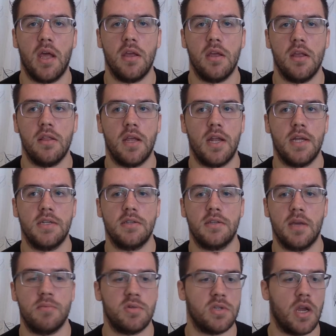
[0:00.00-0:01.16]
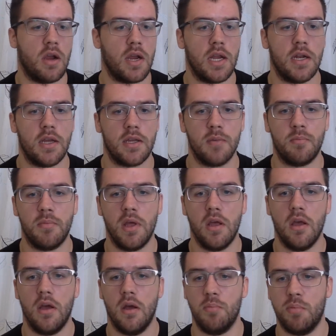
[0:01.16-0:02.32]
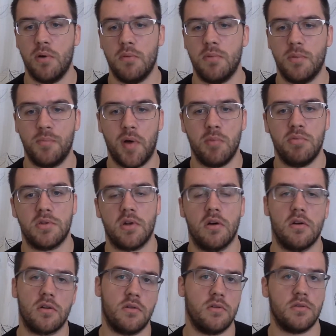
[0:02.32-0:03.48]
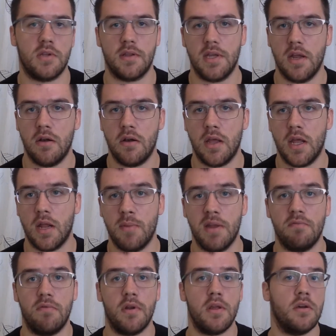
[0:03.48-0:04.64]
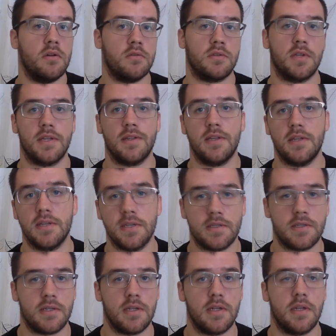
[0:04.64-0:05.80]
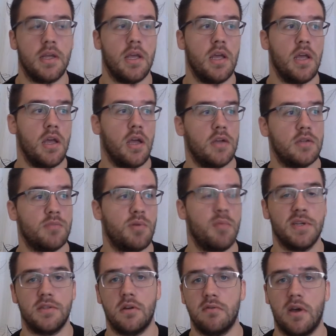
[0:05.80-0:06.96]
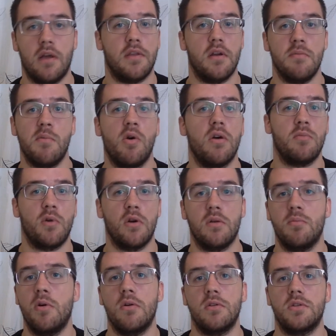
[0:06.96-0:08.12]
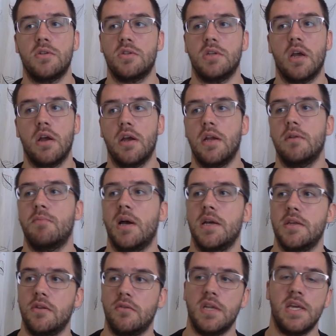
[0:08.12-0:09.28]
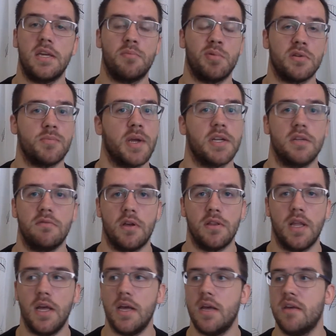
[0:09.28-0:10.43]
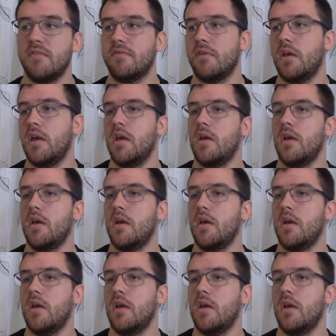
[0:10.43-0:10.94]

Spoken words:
that. And then I just kept sharing. I published articles on the internet. I made videos like this, and I just put myself out there more and more and more, just sharing my unique perspective on life,